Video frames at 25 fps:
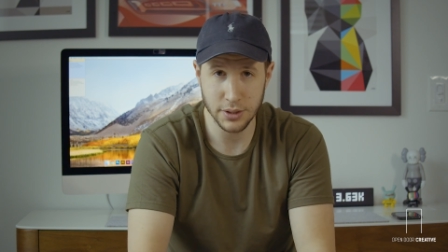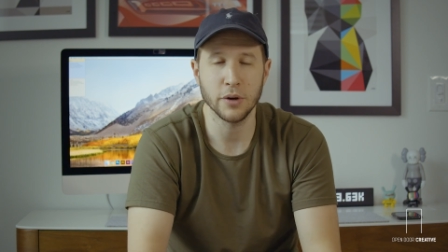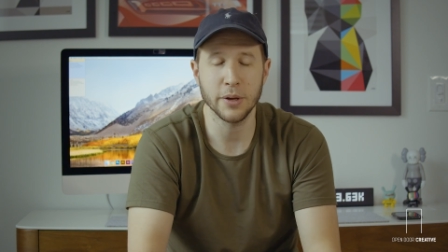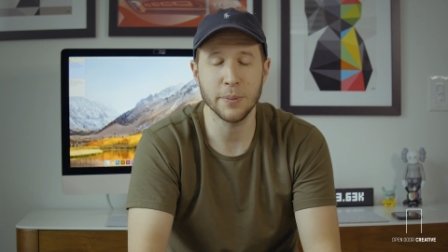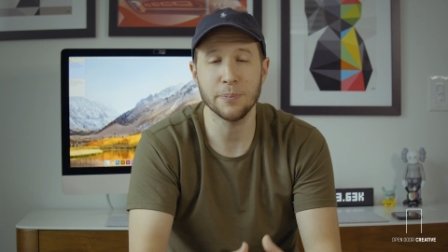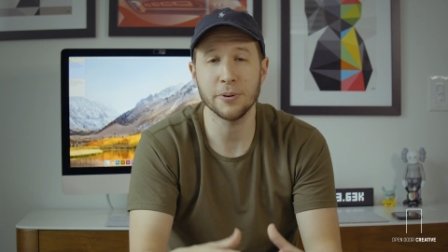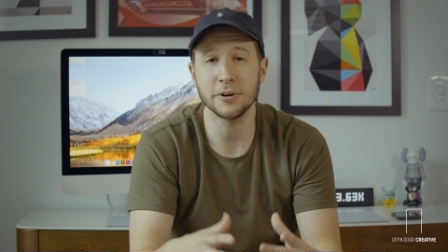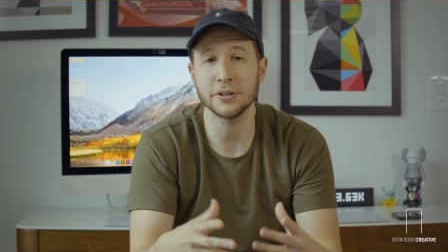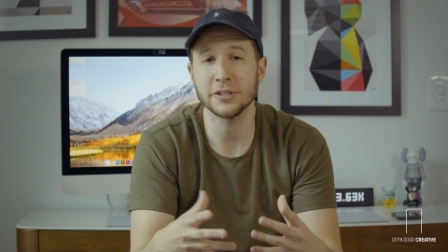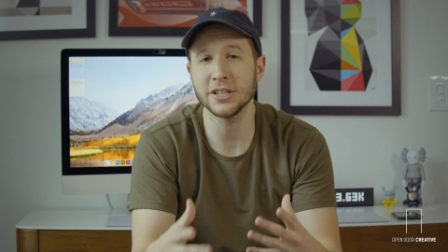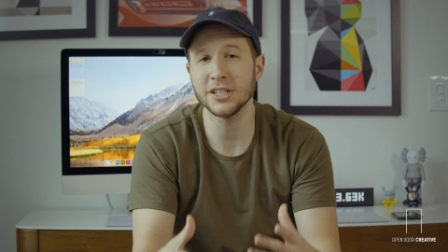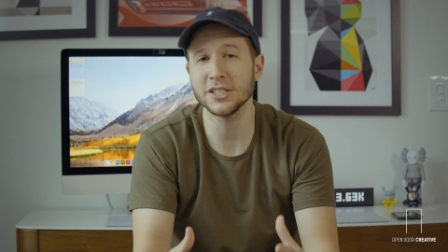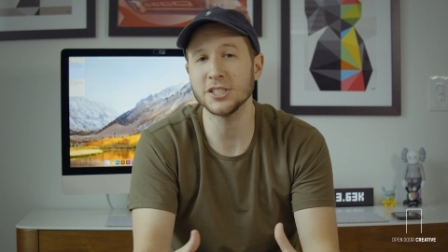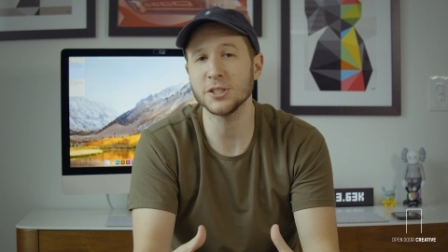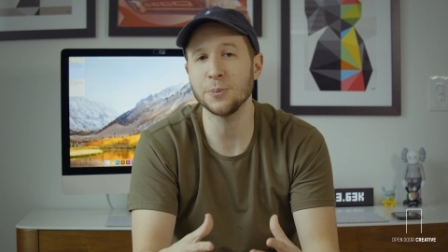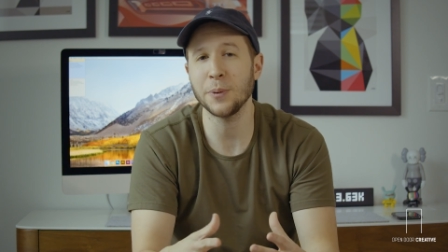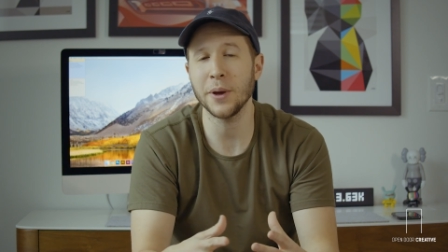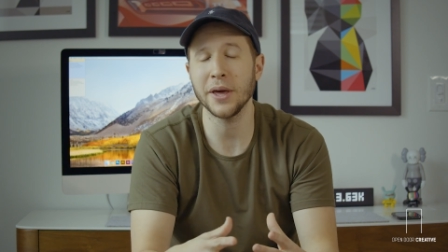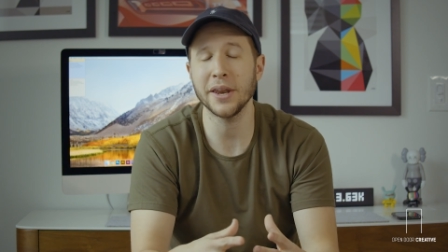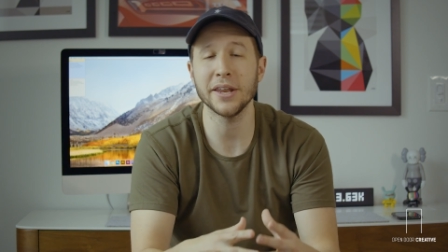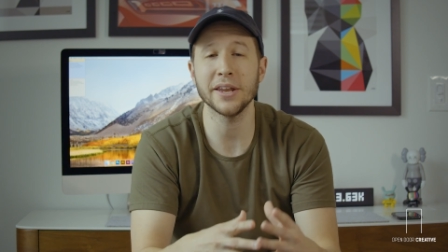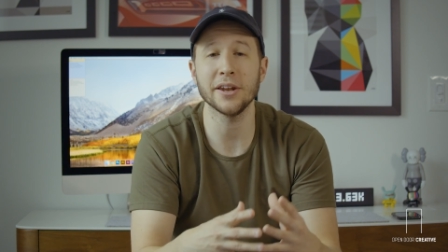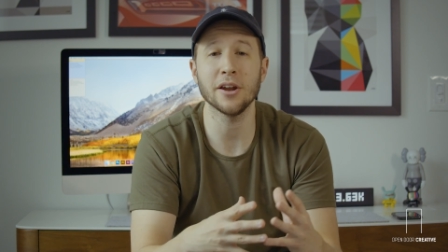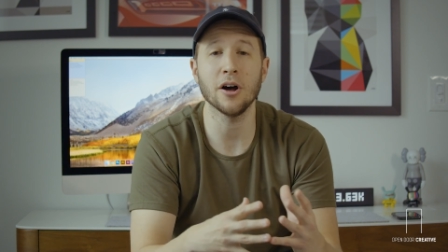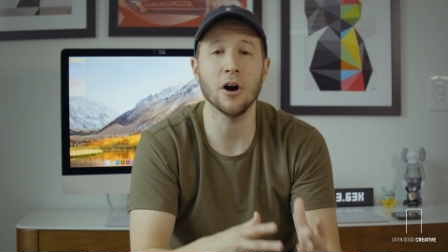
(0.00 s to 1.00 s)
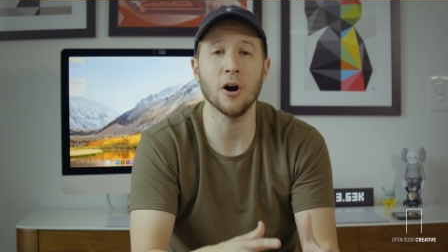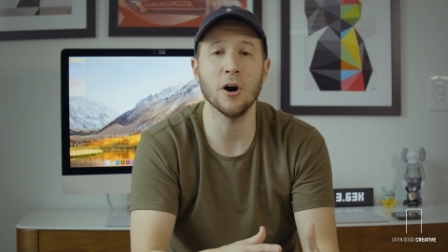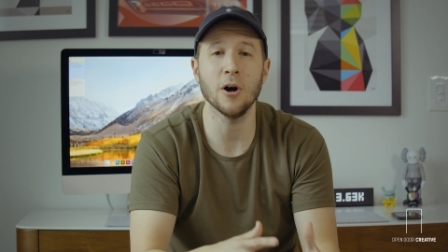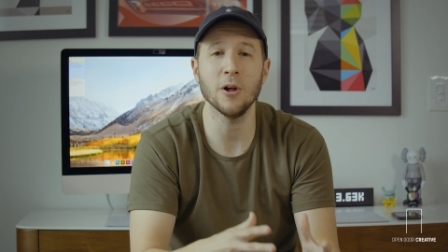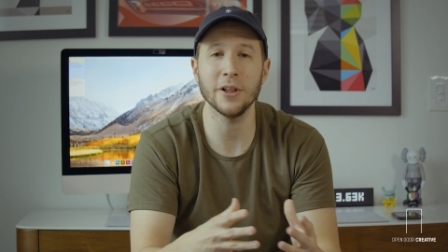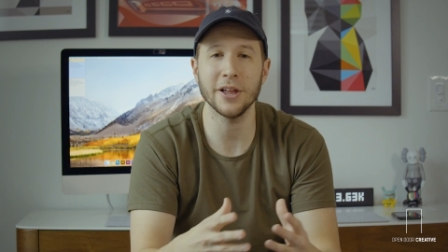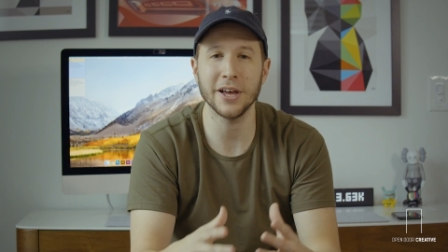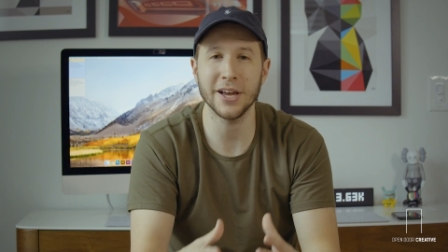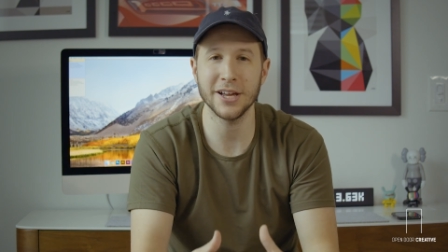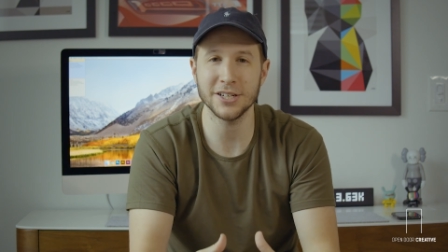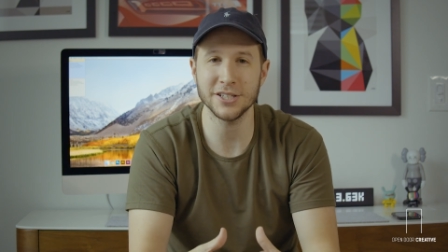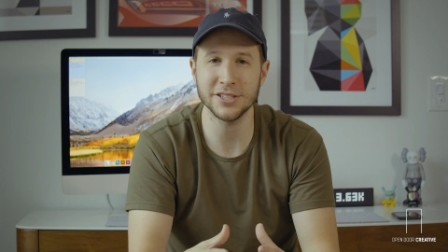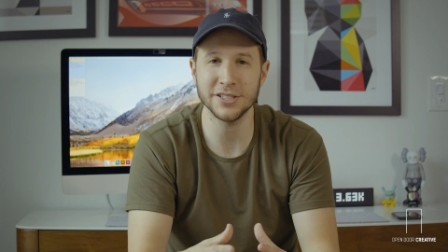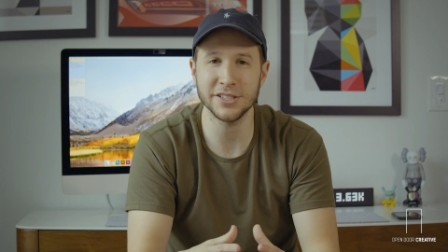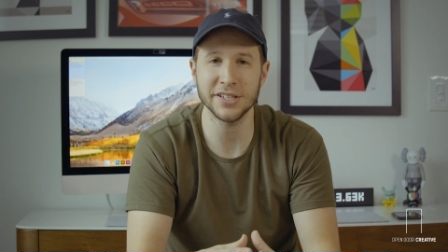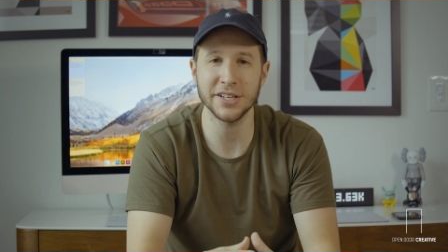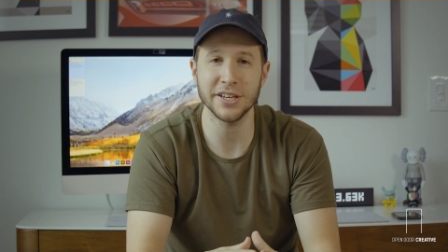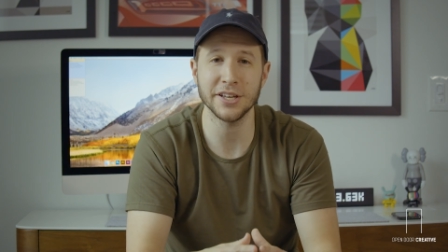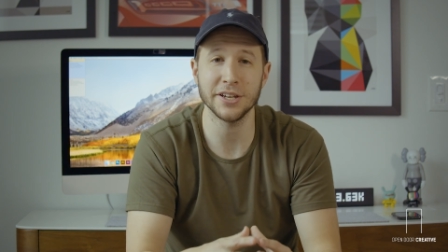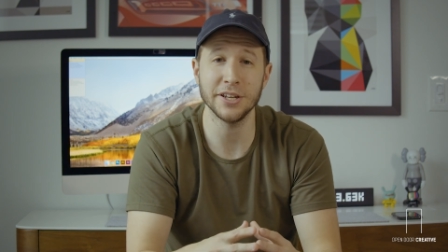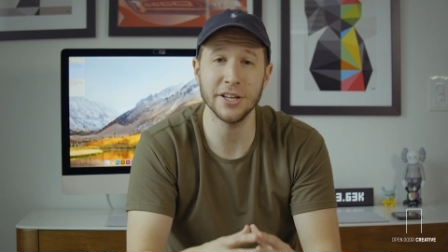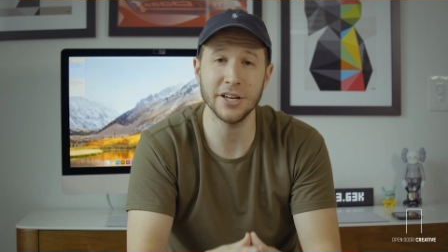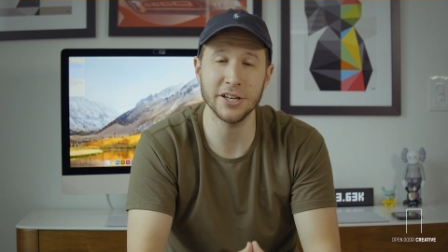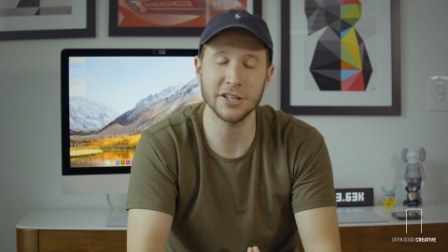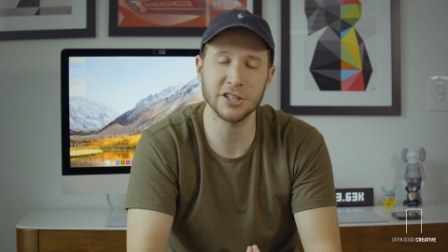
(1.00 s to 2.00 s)
We participate in all agency
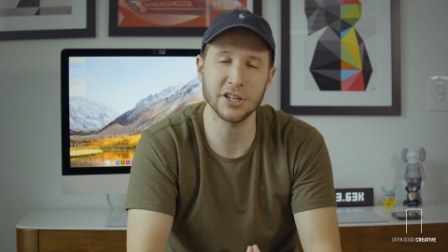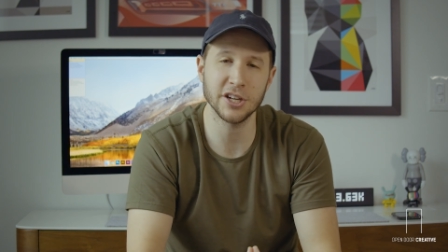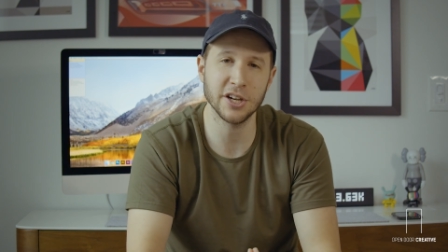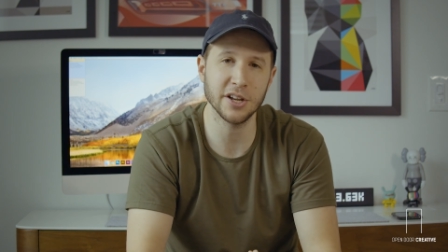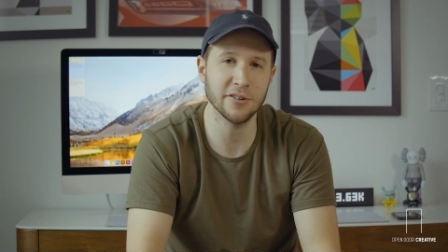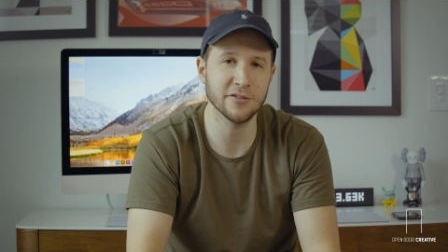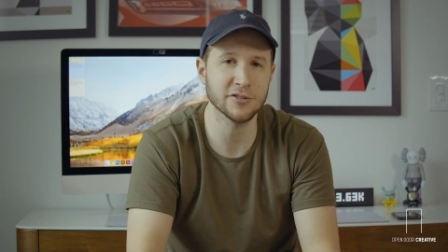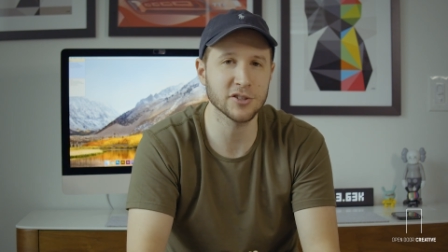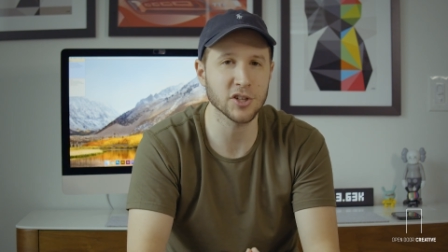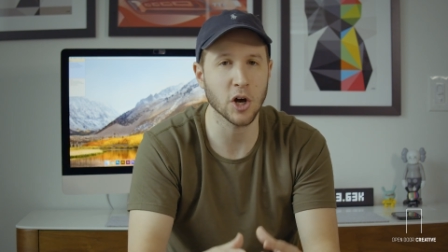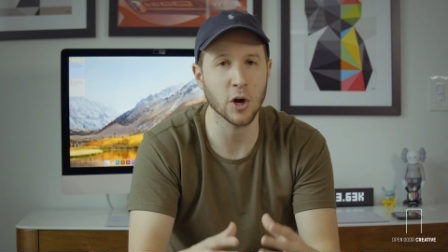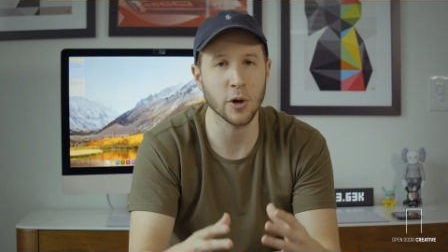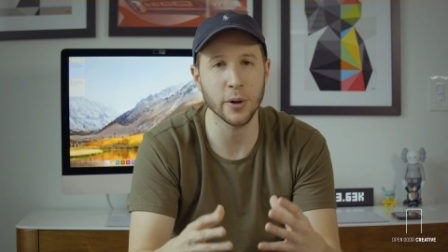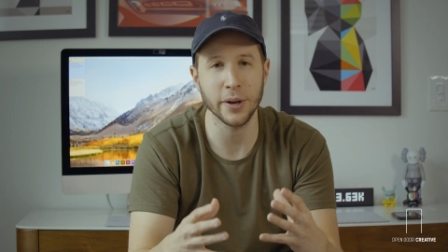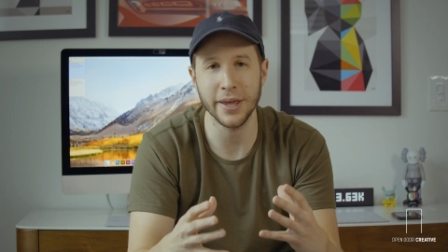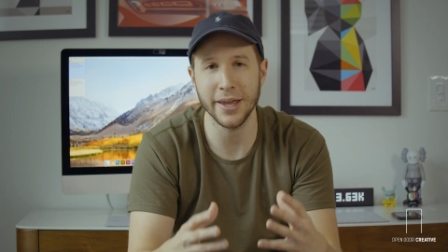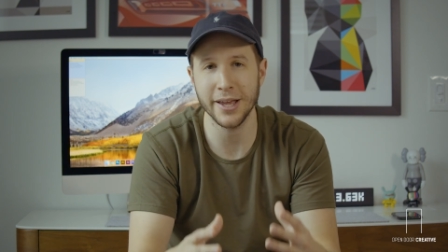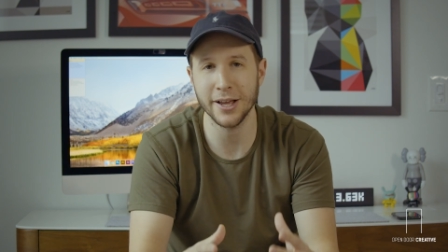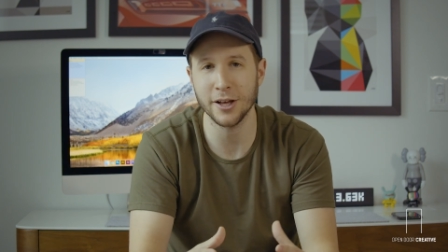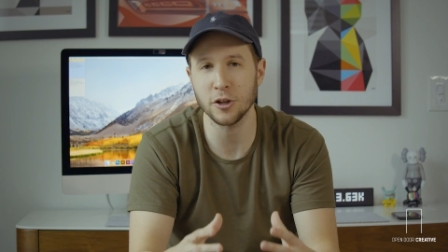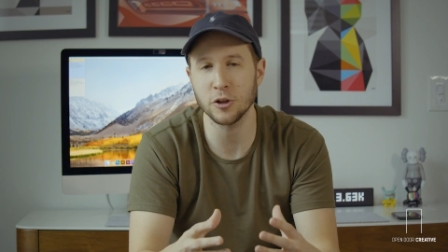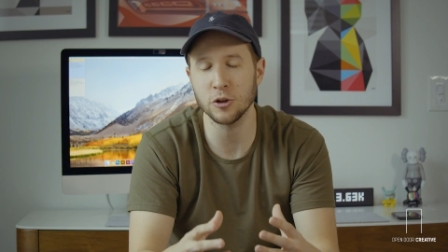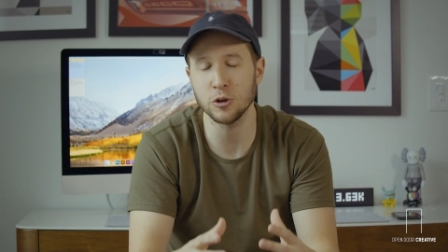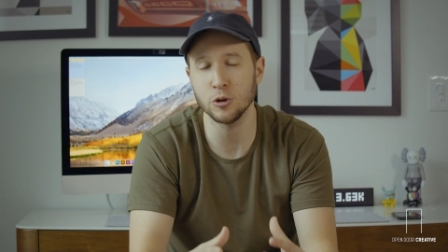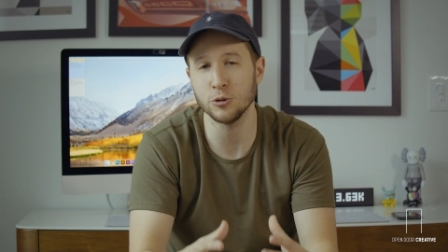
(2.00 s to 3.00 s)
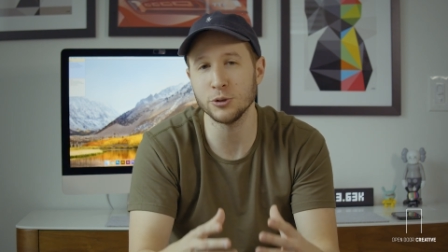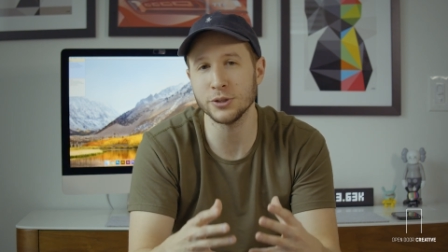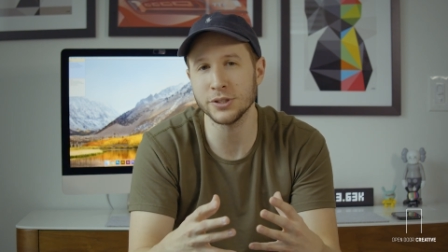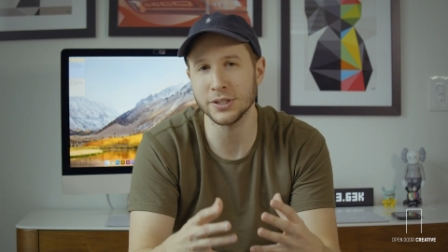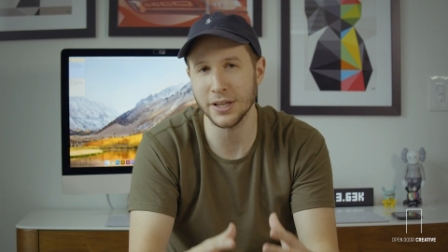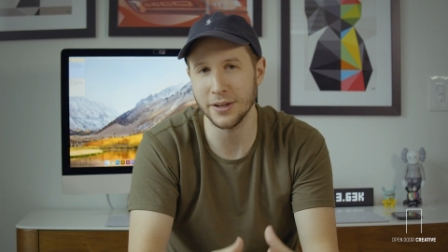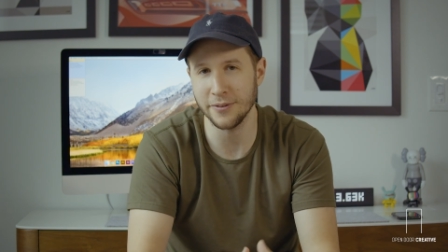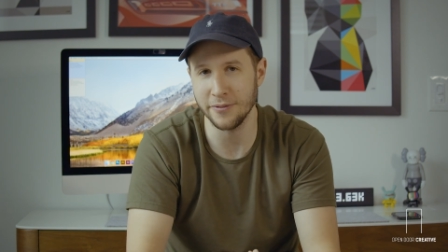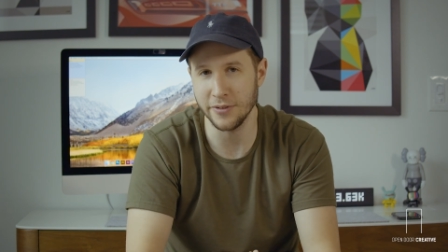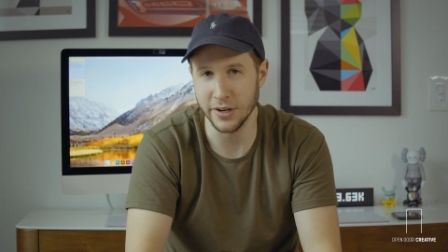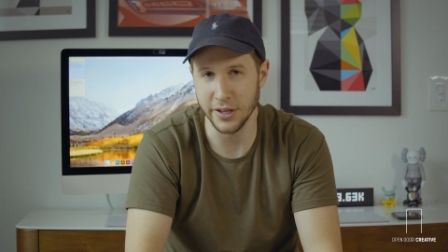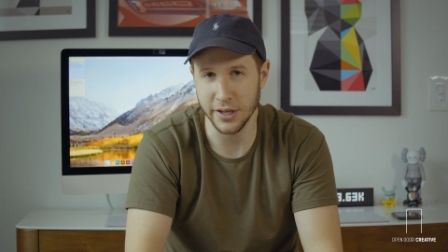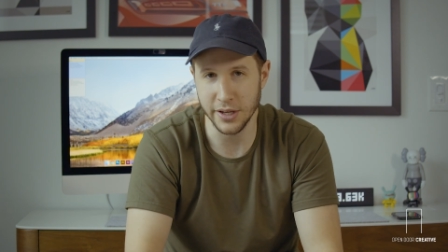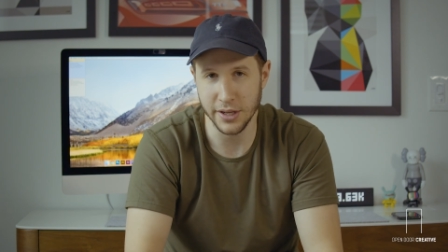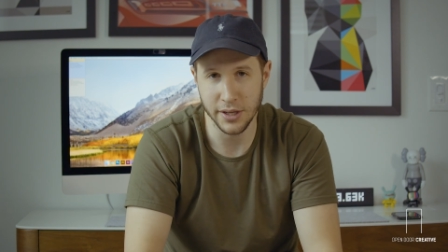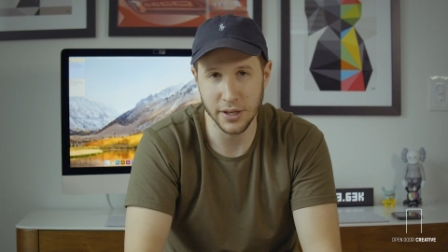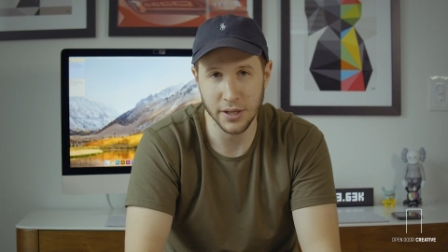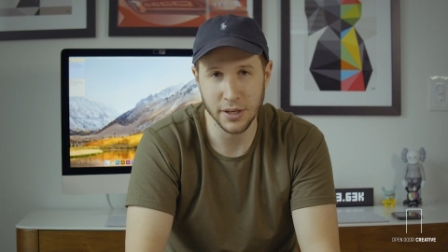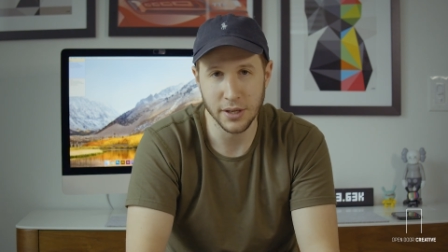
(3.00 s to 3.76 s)
initiatives on inclusivity.